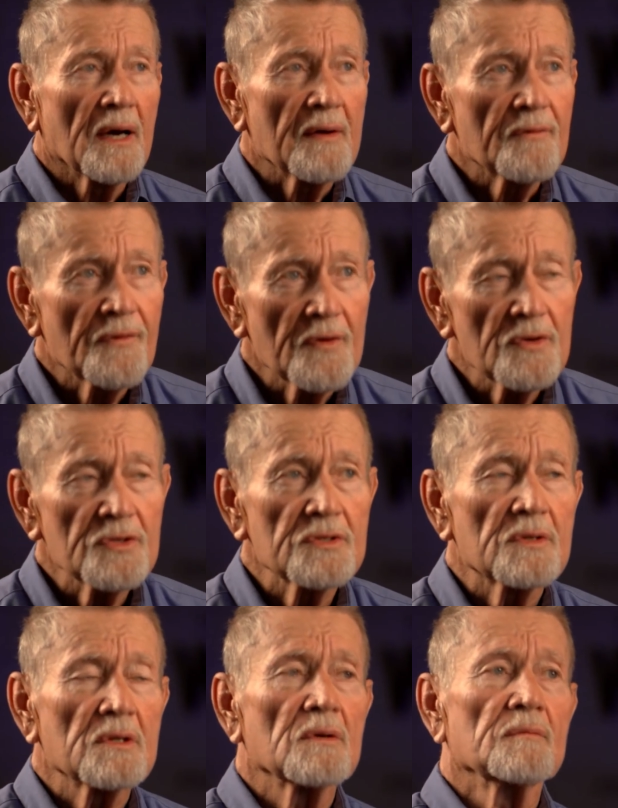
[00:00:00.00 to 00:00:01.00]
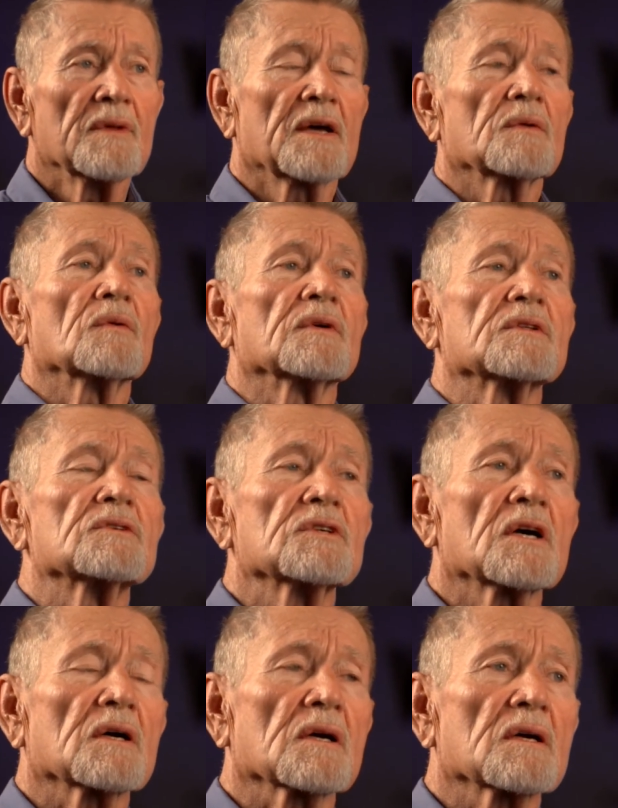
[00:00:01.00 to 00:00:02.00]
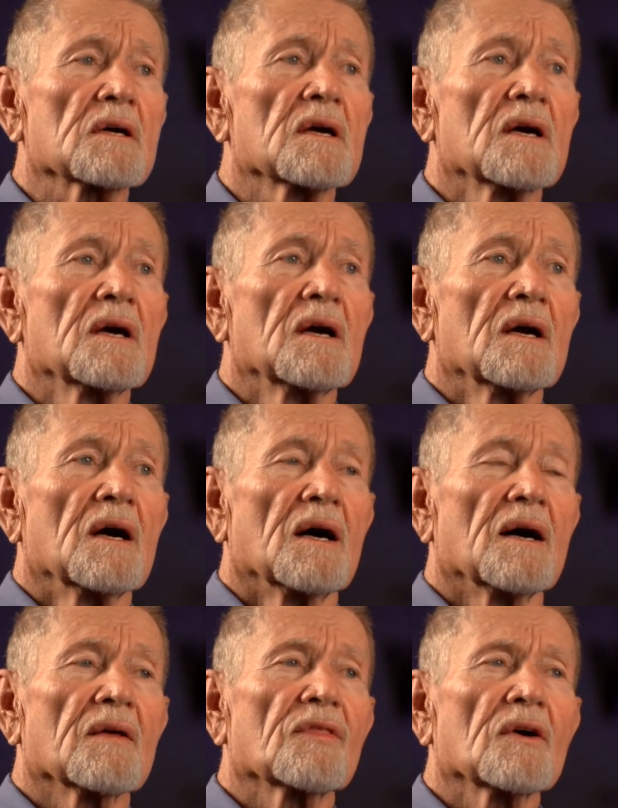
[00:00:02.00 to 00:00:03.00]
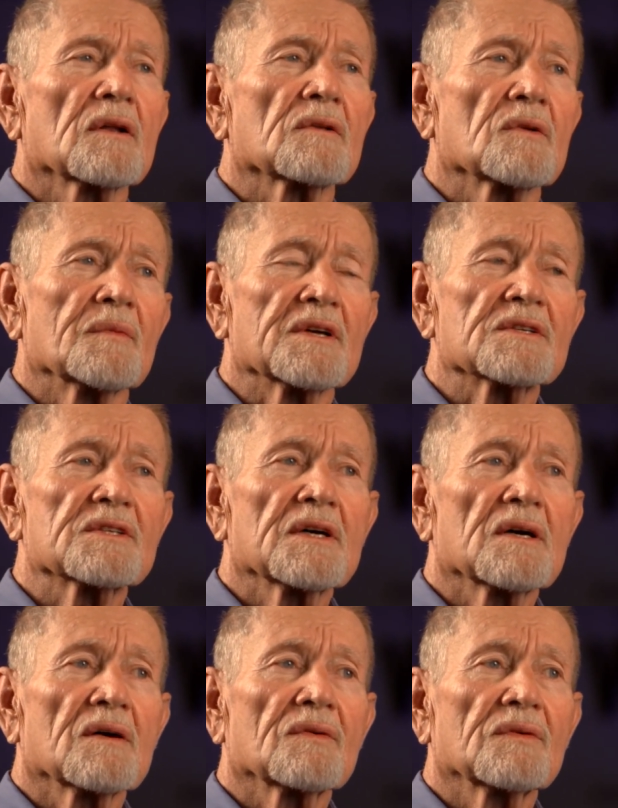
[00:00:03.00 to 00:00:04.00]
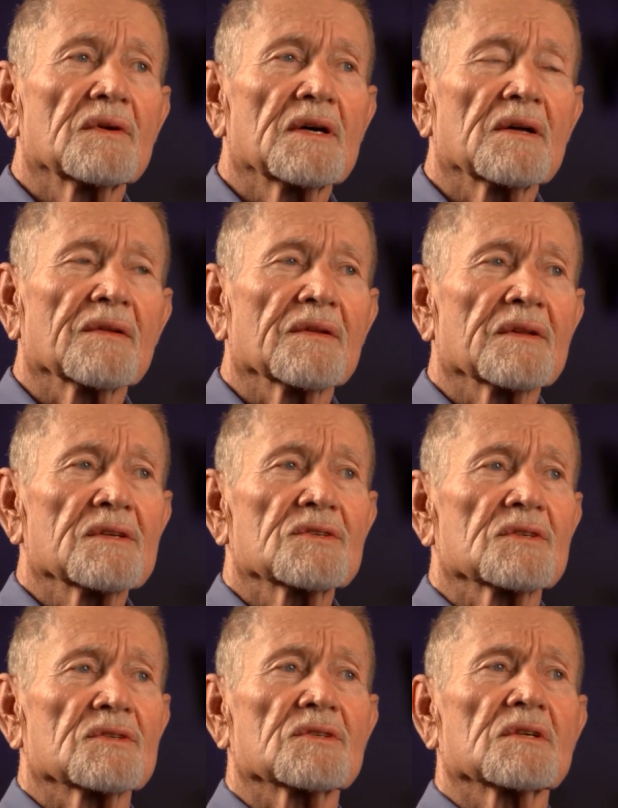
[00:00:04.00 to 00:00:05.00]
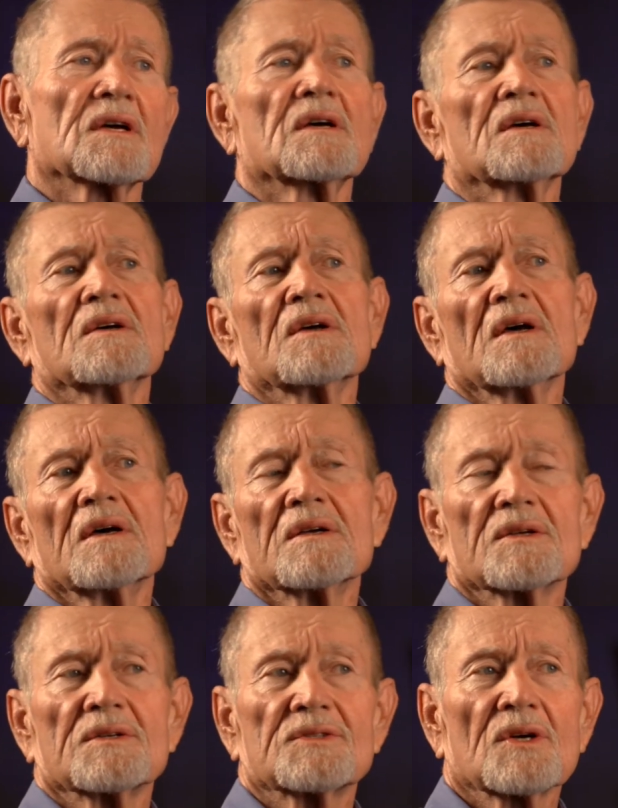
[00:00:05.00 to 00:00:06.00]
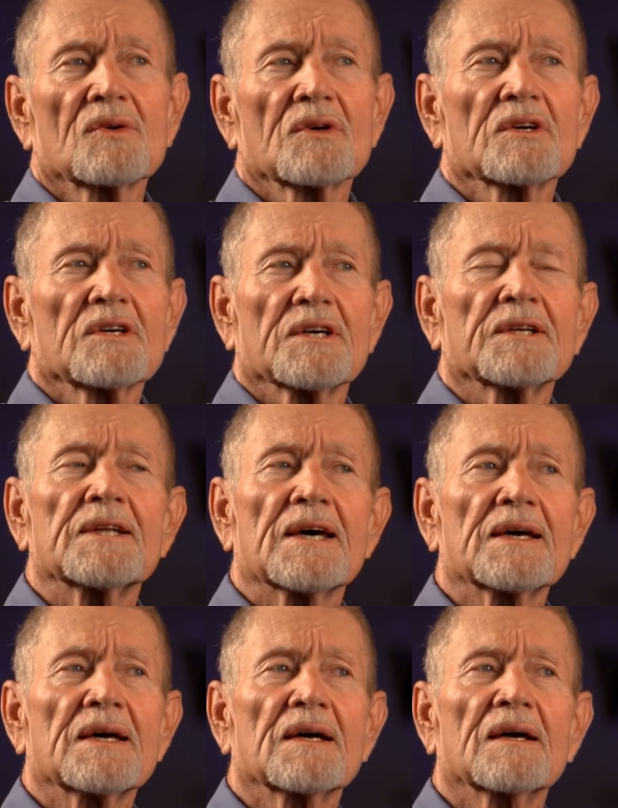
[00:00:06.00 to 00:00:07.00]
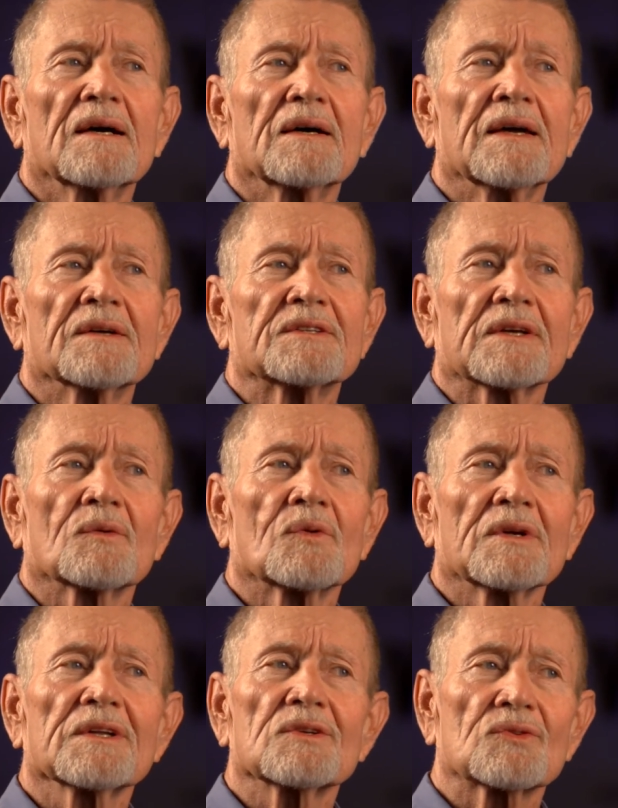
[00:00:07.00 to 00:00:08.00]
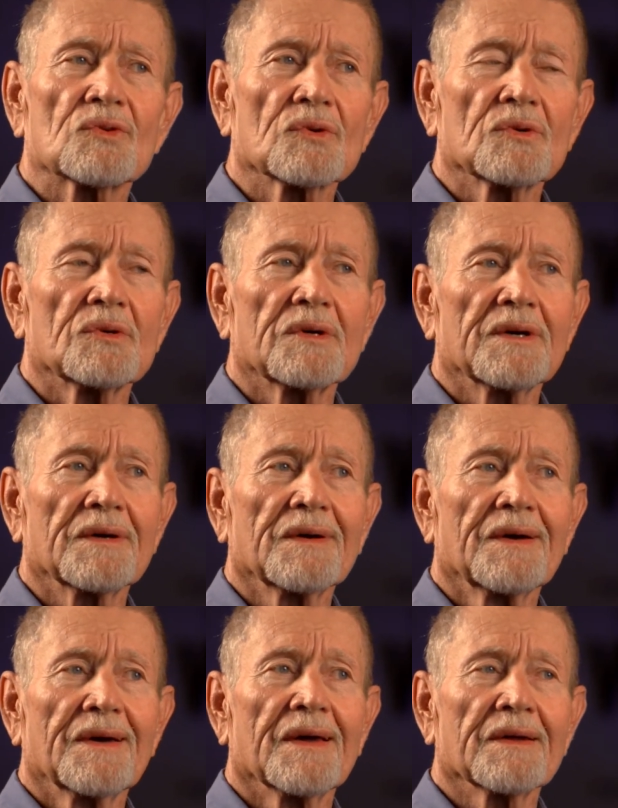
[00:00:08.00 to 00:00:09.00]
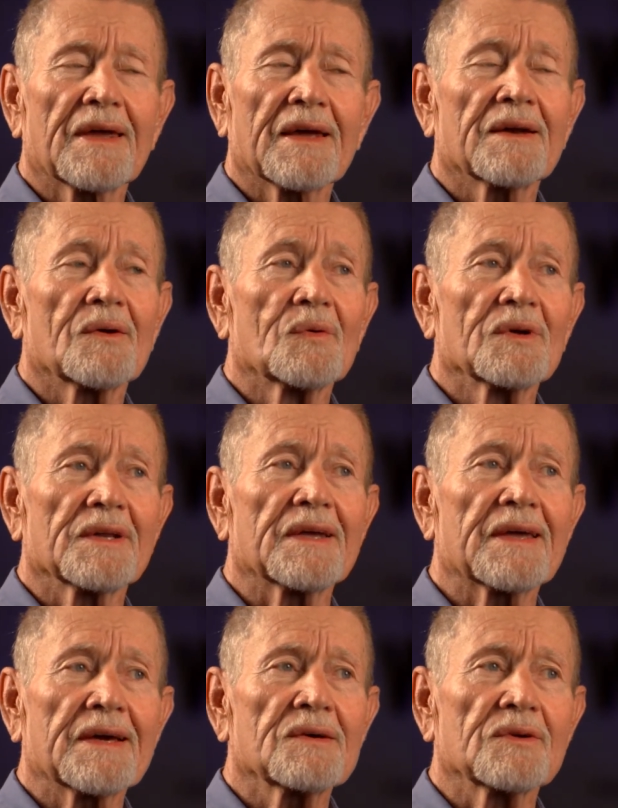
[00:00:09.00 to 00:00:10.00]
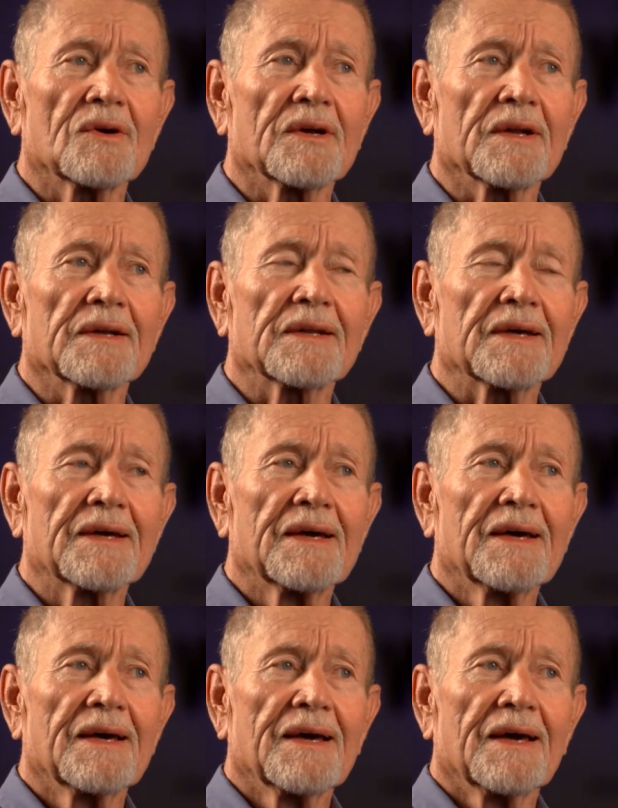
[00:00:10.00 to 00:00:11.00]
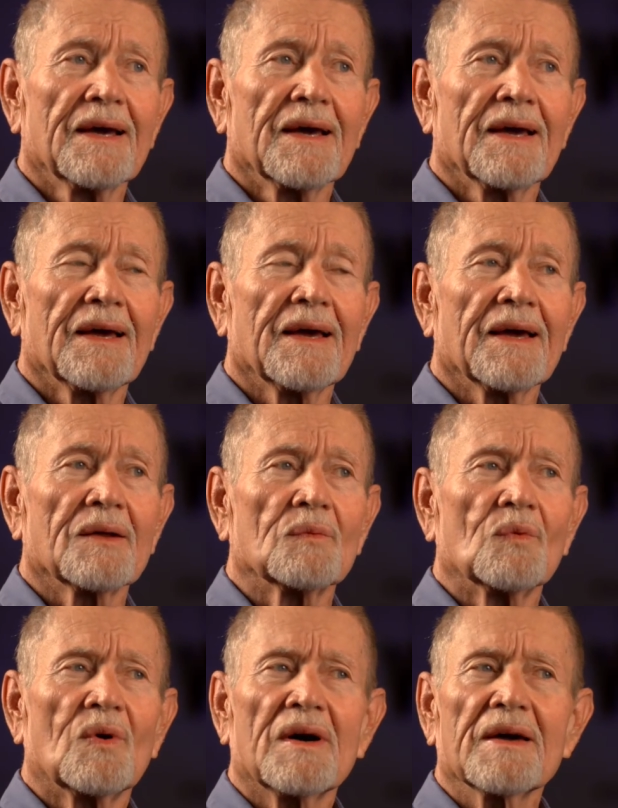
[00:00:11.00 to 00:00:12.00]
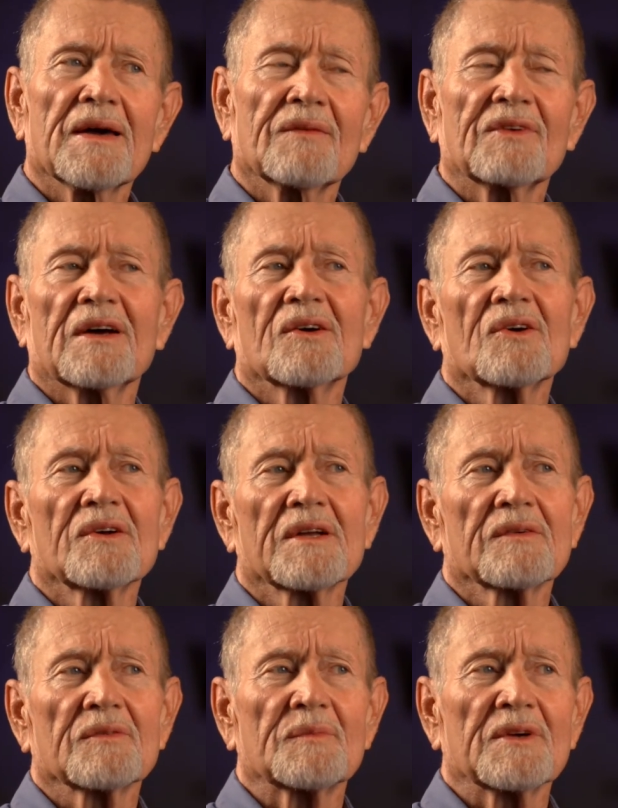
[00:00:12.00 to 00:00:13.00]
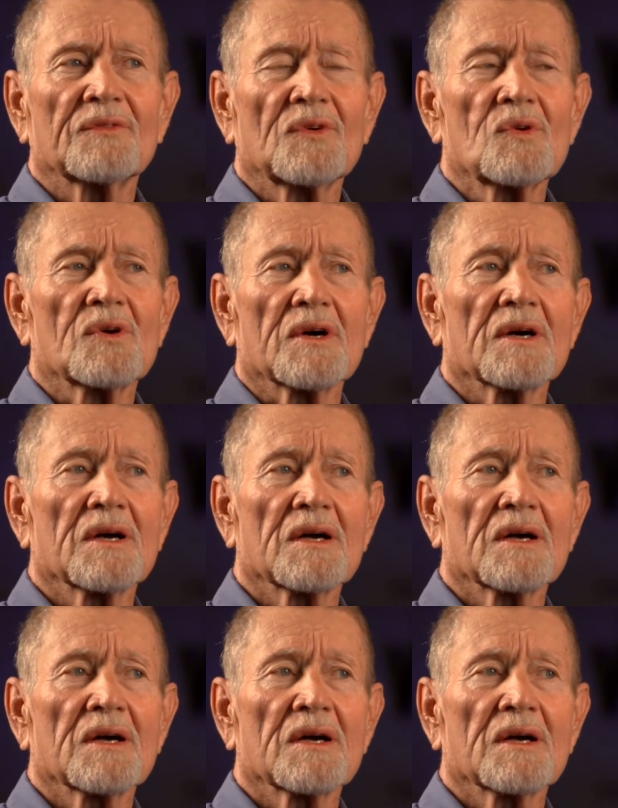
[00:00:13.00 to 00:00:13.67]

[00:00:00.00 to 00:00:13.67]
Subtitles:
I first met with Chuck, I thought to myself, well, this is so good. Is it really true? And can I really count on it? And why haven't I heard of it before?